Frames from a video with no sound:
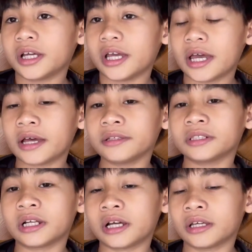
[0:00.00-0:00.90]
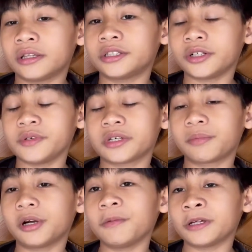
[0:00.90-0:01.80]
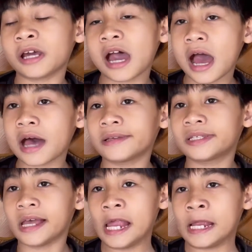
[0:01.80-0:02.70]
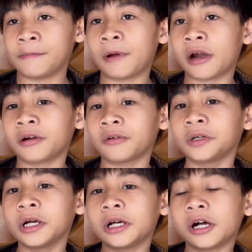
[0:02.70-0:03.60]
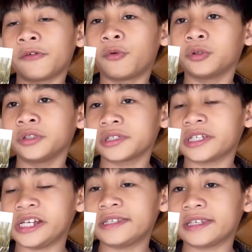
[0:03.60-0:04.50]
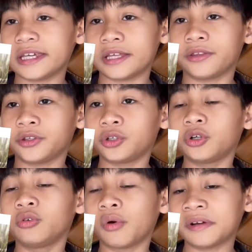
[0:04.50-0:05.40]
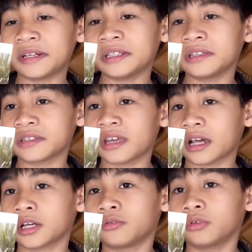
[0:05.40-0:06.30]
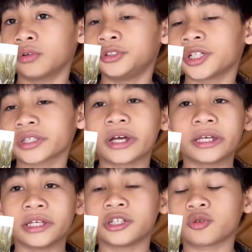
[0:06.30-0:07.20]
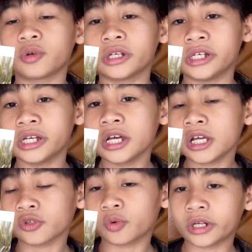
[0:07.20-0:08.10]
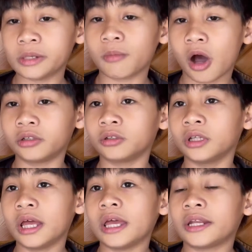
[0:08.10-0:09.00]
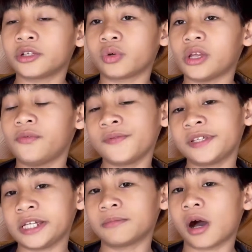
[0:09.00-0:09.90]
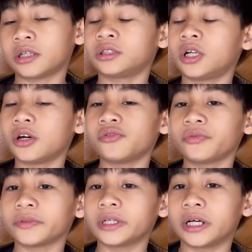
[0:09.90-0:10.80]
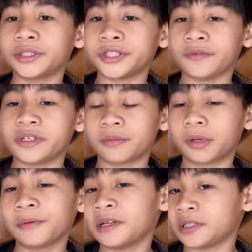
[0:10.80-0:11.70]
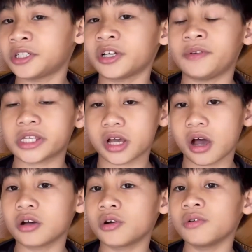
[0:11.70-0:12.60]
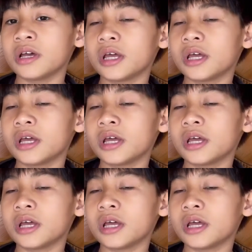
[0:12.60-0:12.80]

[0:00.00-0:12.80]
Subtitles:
And the Chevy Suburban has a power folding seats in the third row and in the second row, just like in the 2020 model, in the 2015 model of the Chevy Suburban and the Chevy Tahoe.